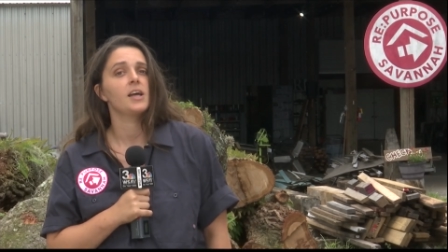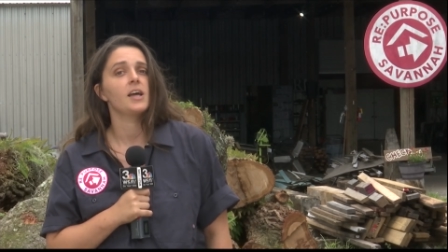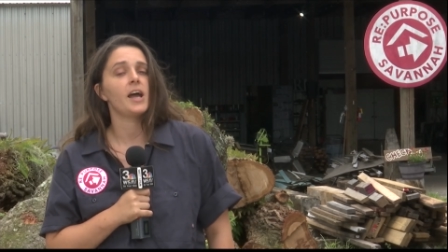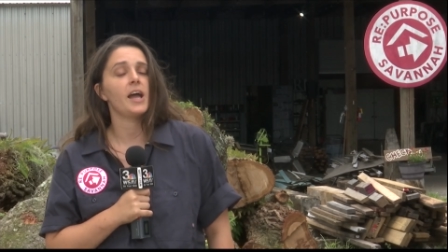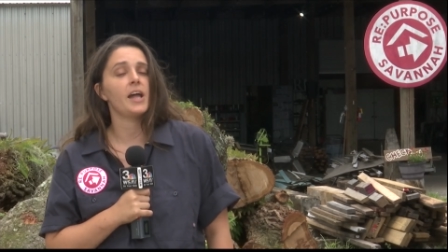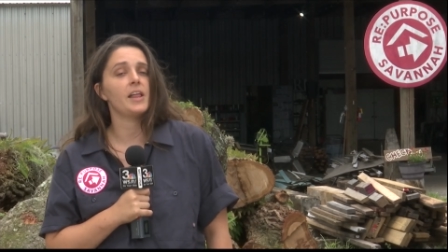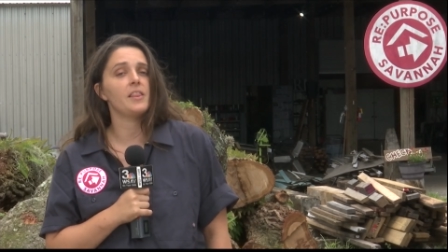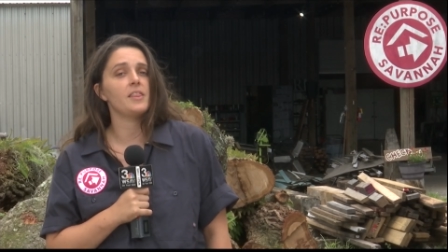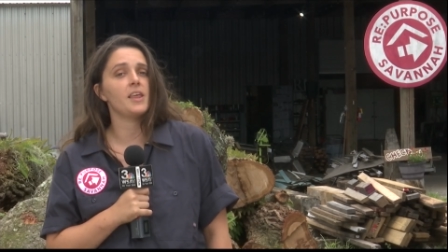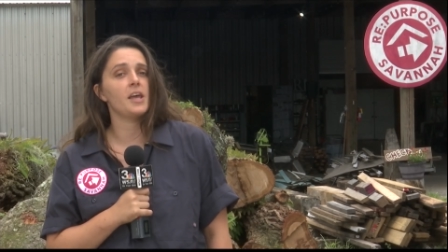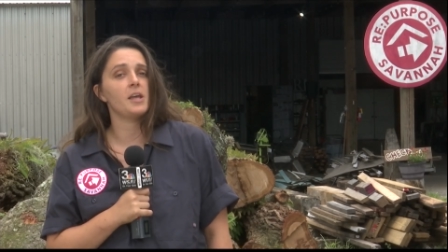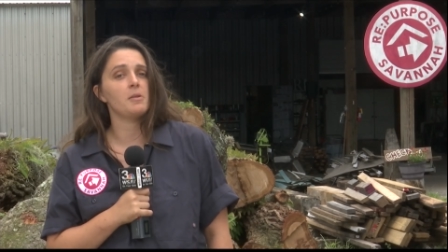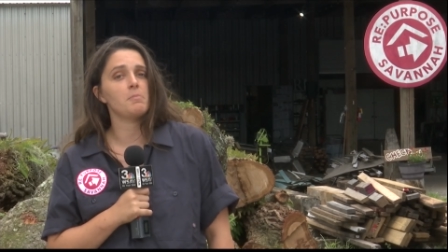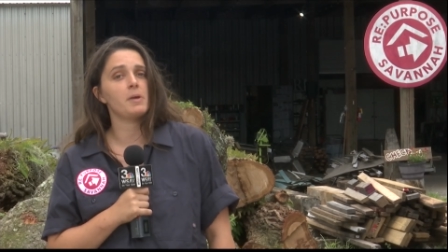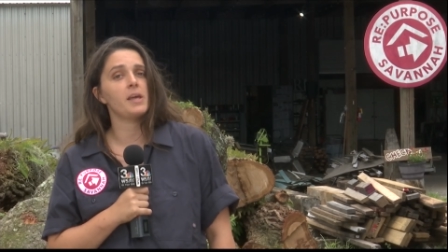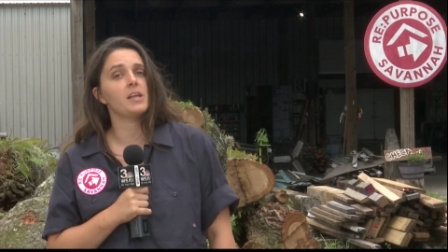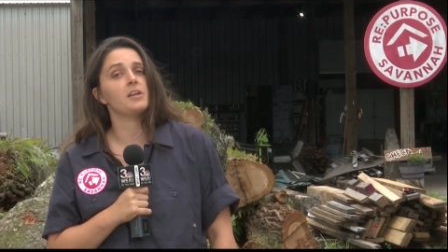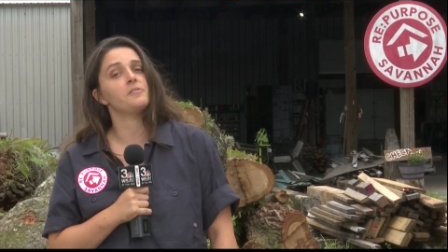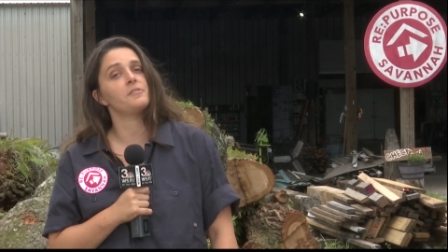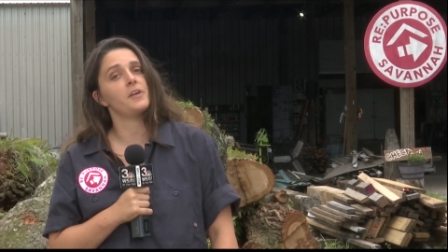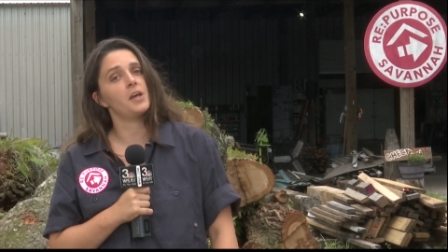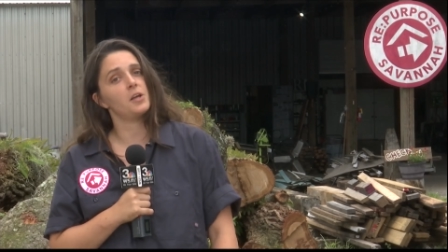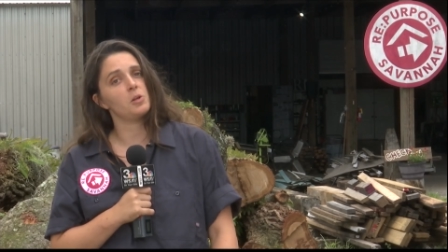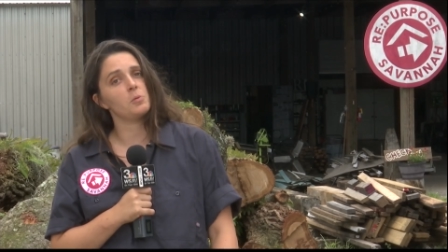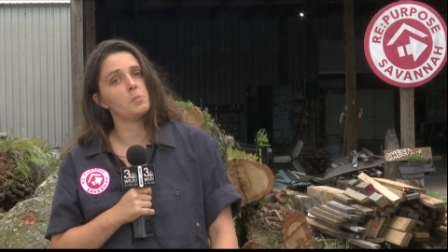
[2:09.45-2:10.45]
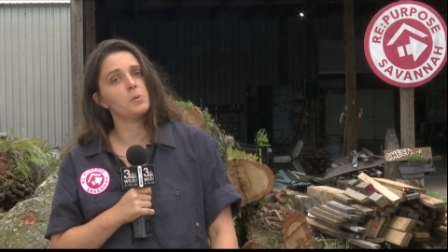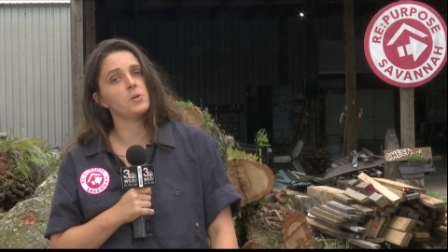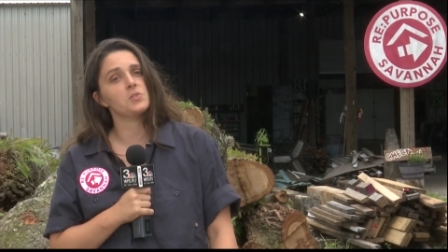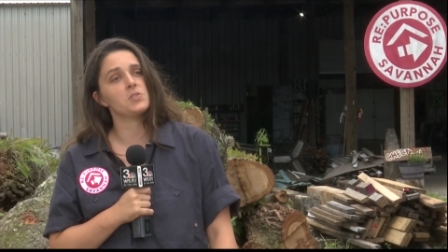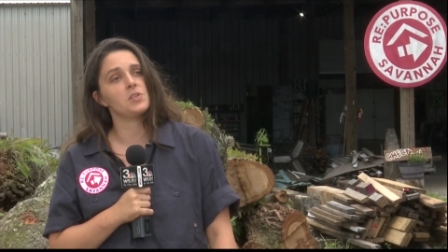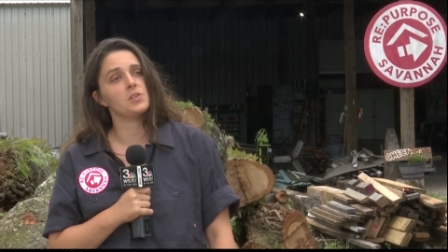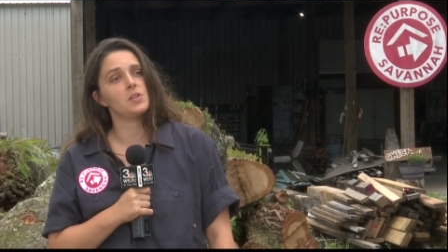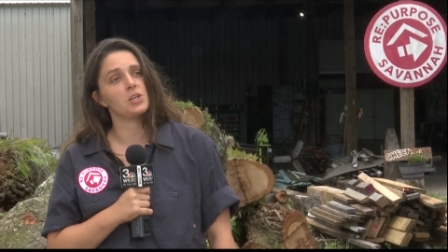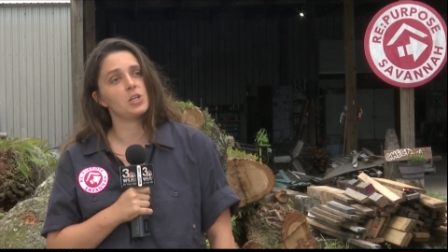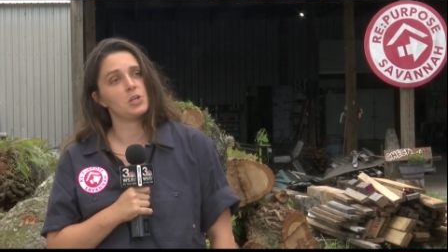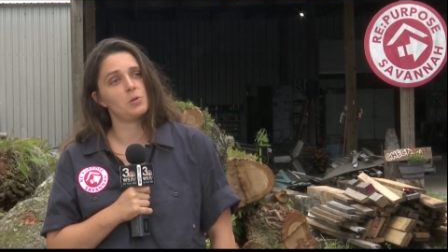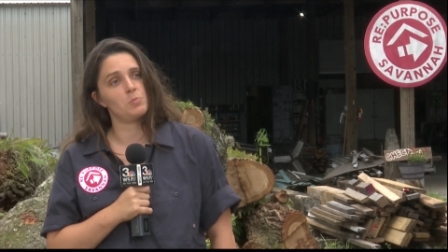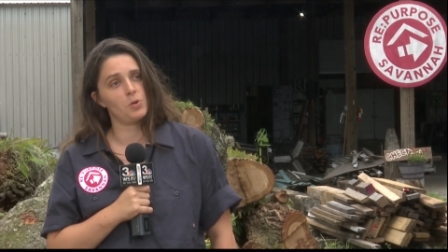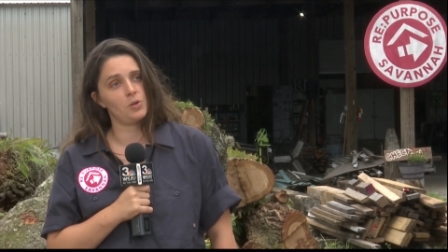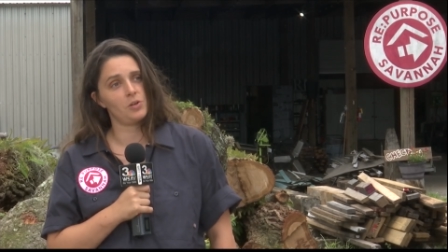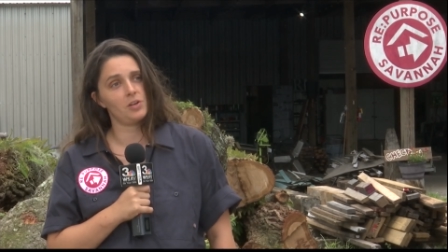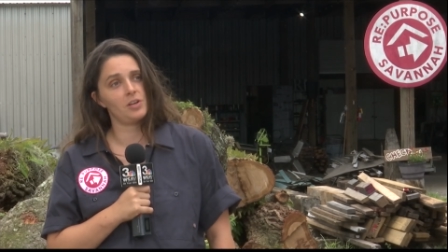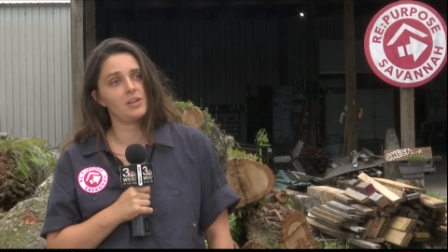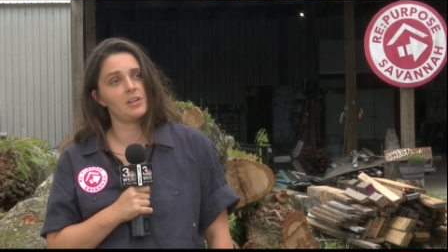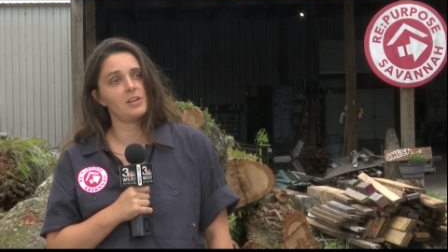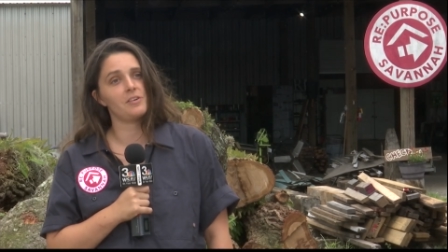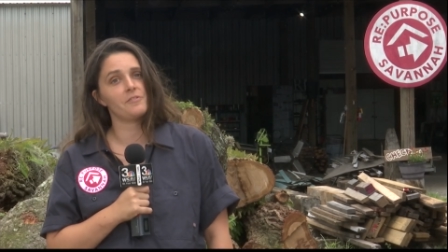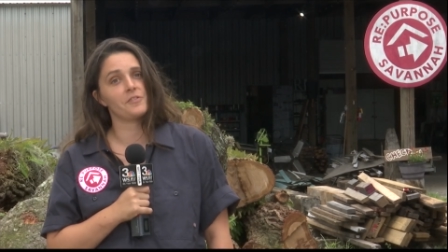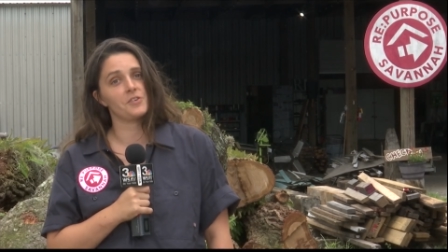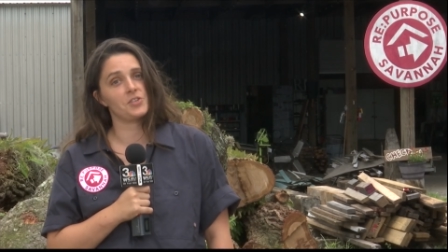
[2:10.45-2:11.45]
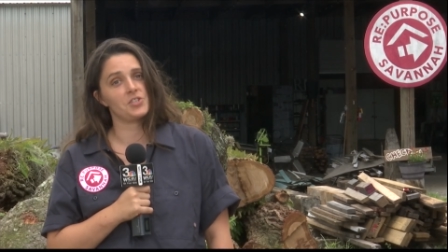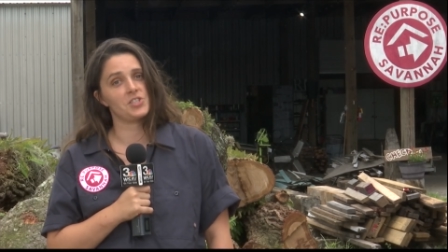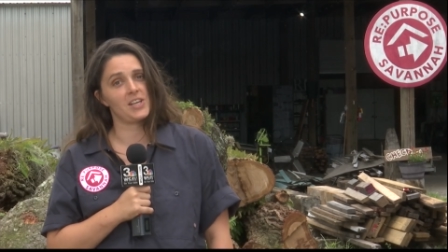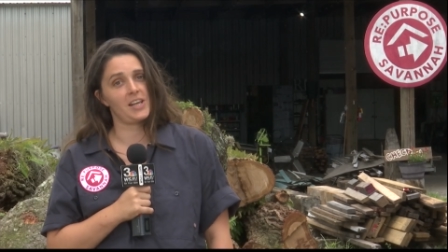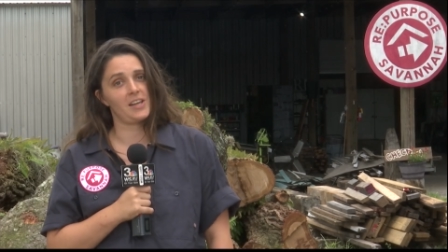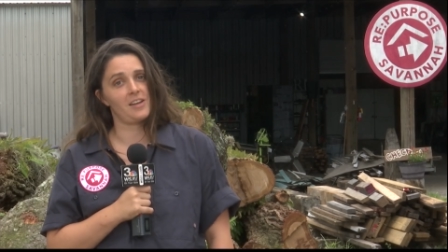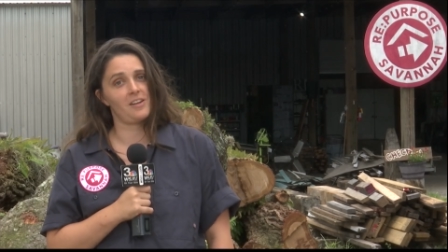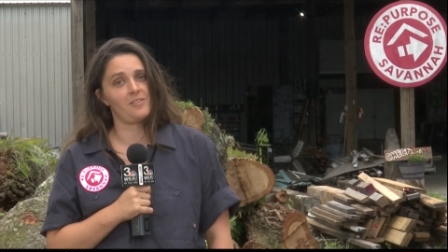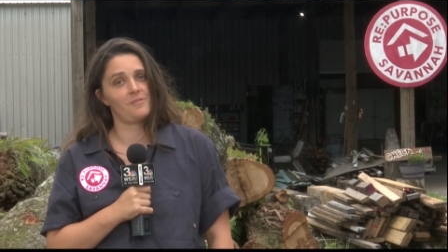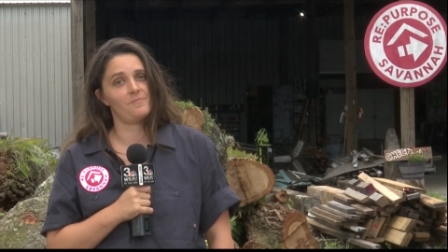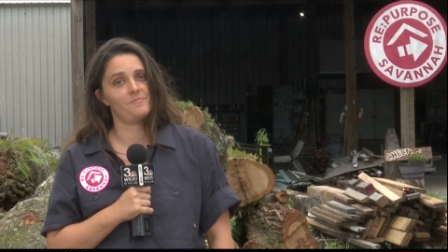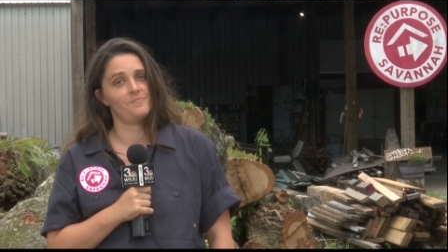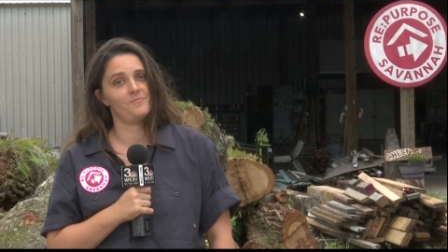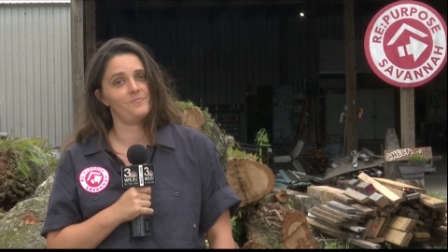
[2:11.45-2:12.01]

and then made available to the community for sale.